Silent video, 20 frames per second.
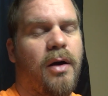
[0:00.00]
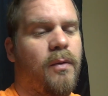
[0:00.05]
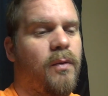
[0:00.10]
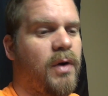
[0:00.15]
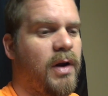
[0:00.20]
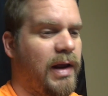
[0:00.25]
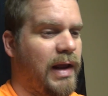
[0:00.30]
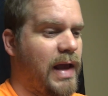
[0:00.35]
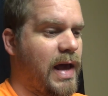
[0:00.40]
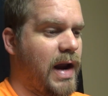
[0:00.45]

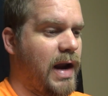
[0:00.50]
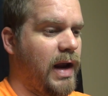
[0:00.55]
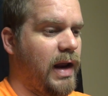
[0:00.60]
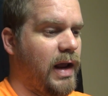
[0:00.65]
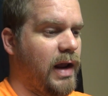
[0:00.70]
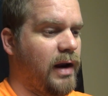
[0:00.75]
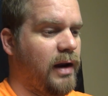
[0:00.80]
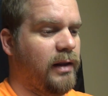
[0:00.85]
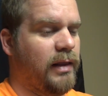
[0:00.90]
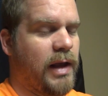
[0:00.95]
when he got it
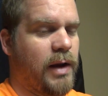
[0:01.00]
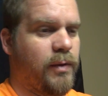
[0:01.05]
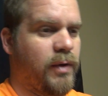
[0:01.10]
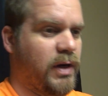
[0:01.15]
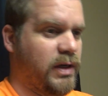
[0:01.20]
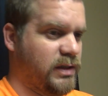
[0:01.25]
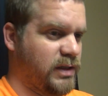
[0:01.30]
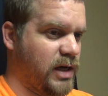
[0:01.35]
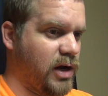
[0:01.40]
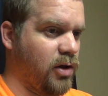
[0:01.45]
in, if they would
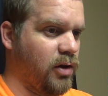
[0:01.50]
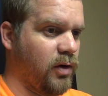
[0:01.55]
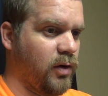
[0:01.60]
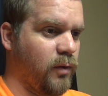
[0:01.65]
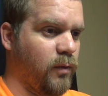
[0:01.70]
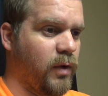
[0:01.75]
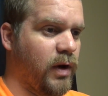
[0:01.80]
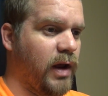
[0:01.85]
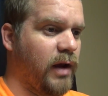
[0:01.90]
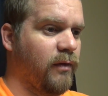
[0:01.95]
install it
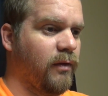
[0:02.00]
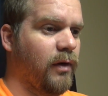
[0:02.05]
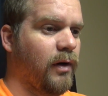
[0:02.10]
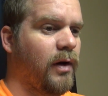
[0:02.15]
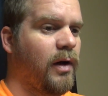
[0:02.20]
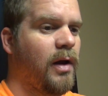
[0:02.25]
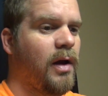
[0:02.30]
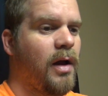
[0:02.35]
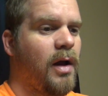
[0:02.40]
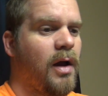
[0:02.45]
or whatever.